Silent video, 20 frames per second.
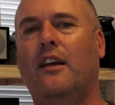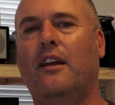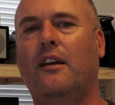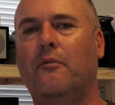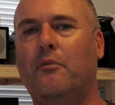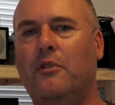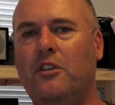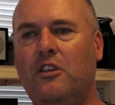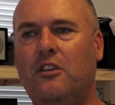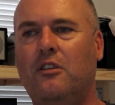
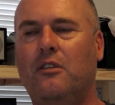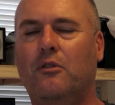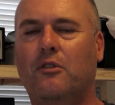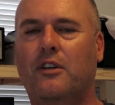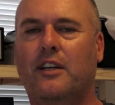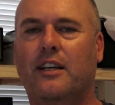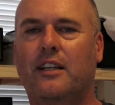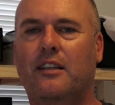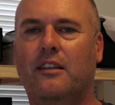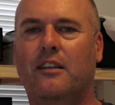when you look
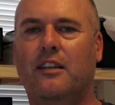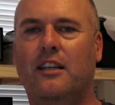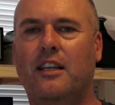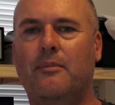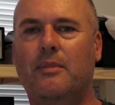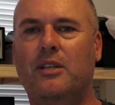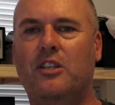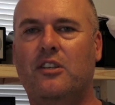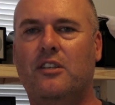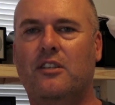at the
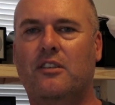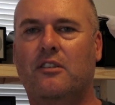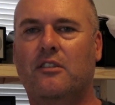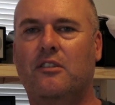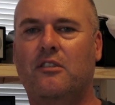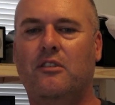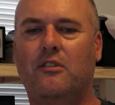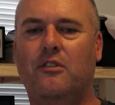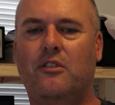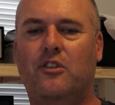images on
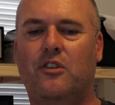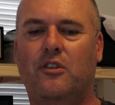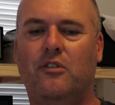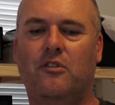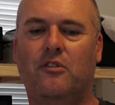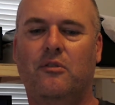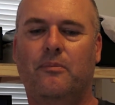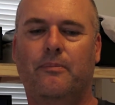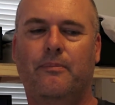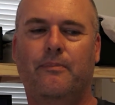
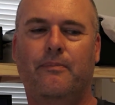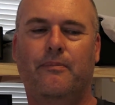YouTube,